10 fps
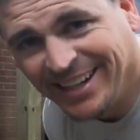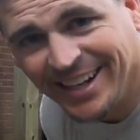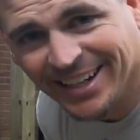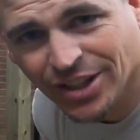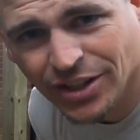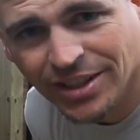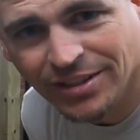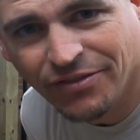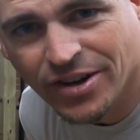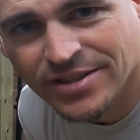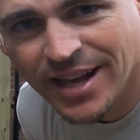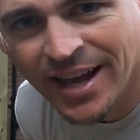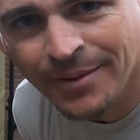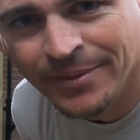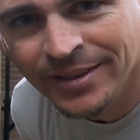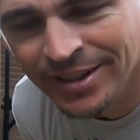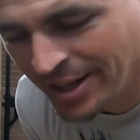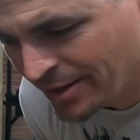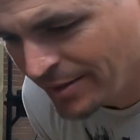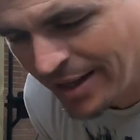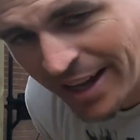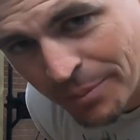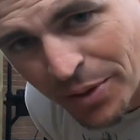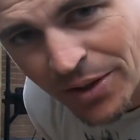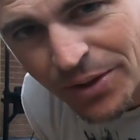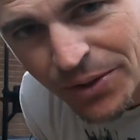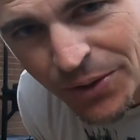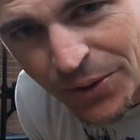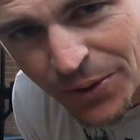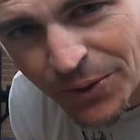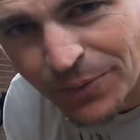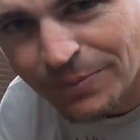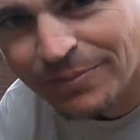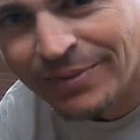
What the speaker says: He did it good the first time, you know, had to put a little